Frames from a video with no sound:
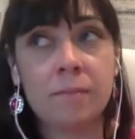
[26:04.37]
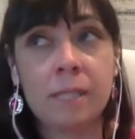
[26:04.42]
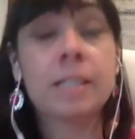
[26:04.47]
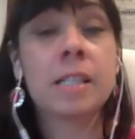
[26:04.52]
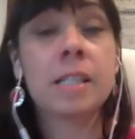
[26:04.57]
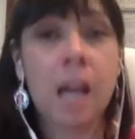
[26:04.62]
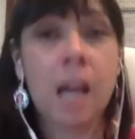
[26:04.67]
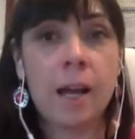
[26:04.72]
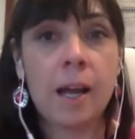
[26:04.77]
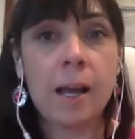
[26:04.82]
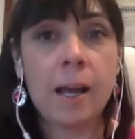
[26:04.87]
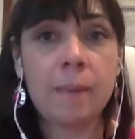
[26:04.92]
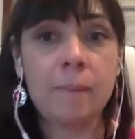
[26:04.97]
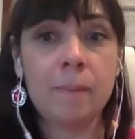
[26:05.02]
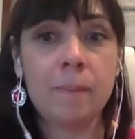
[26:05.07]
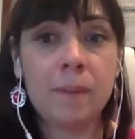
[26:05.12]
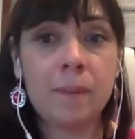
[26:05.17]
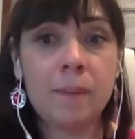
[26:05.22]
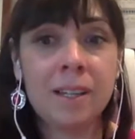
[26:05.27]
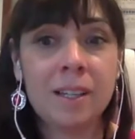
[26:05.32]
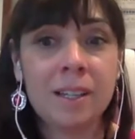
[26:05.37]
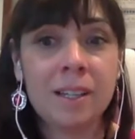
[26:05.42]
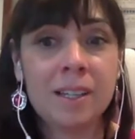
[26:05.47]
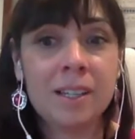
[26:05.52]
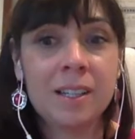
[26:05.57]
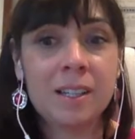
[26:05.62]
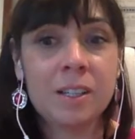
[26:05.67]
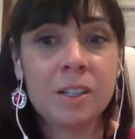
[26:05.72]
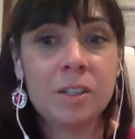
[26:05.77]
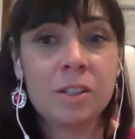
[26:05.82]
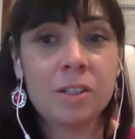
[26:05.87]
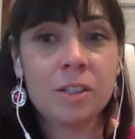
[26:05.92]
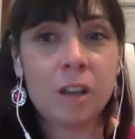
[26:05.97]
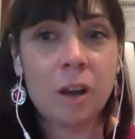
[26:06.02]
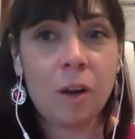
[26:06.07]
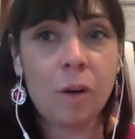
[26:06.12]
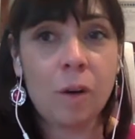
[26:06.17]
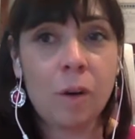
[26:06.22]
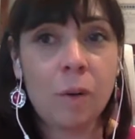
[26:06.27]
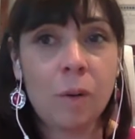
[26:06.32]
it's time.
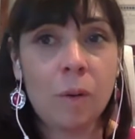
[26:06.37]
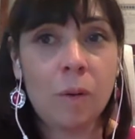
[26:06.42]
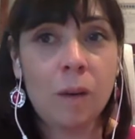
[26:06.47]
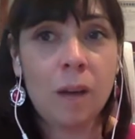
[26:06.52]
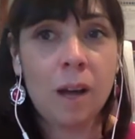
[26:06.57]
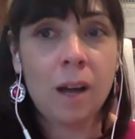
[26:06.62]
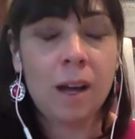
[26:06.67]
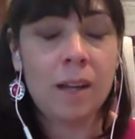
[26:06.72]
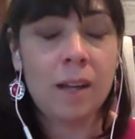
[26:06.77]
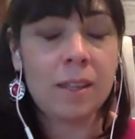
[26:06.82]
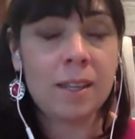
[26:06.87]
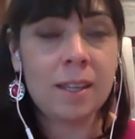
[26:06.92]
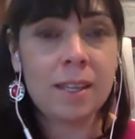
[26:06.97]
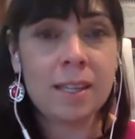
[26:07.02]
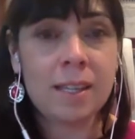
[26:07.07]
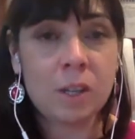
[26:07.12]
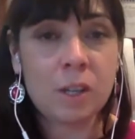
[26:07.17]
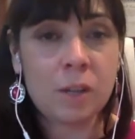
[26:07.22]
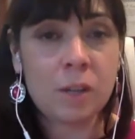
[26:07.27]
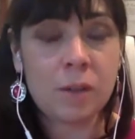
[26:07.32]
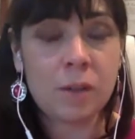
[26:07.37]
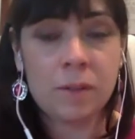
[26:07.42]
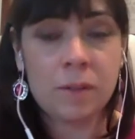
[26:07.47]
So I think